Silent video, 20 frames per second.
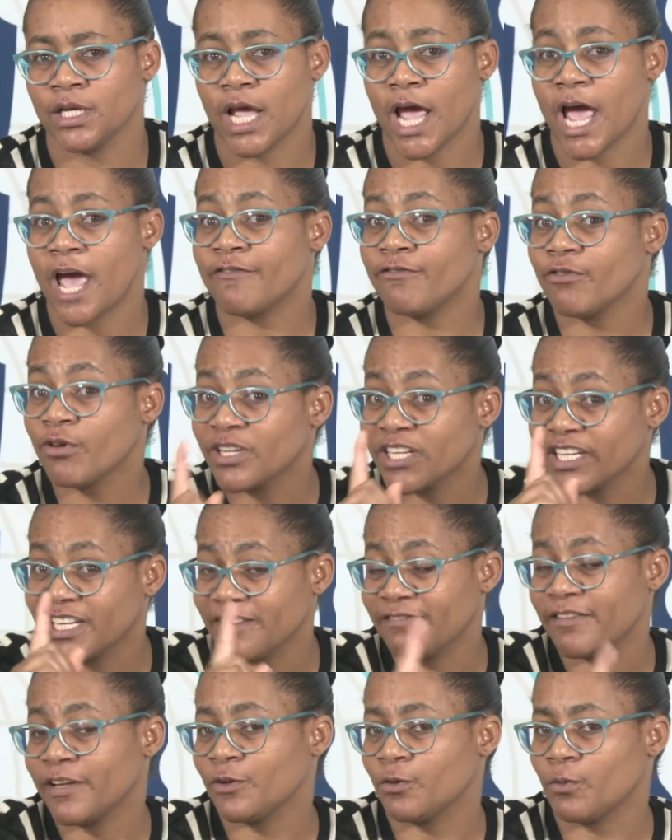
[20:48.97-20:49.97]
I have only
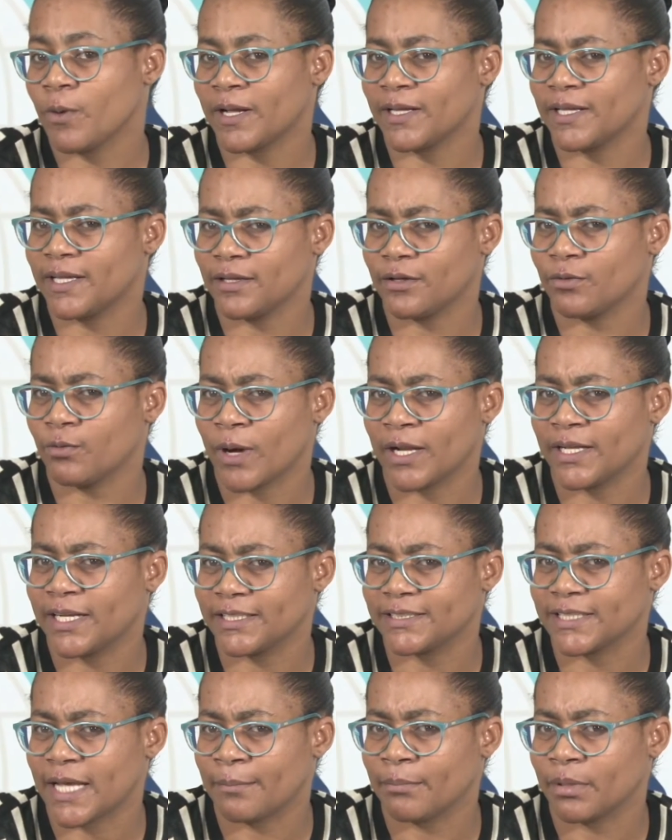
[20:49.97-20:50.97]
given you one
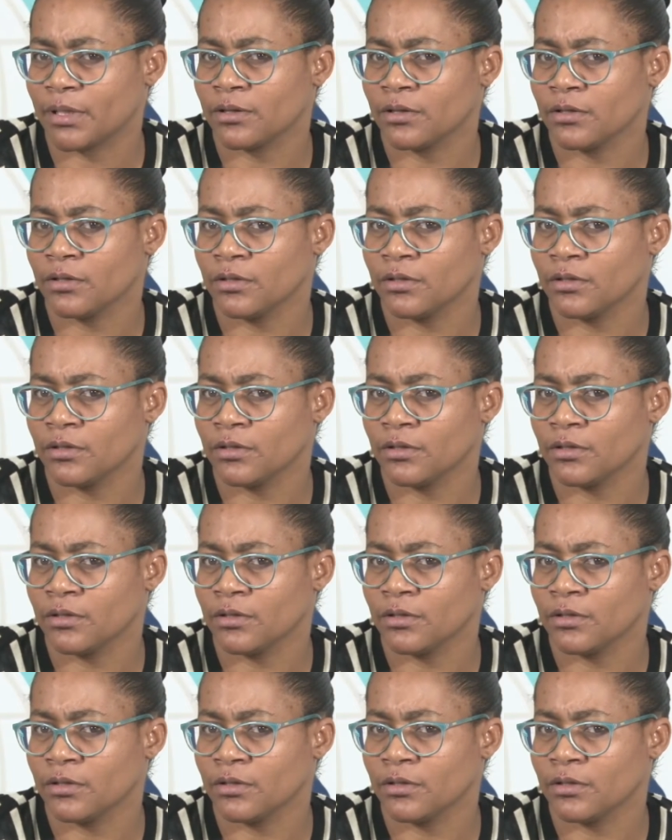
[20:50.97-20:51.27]
example.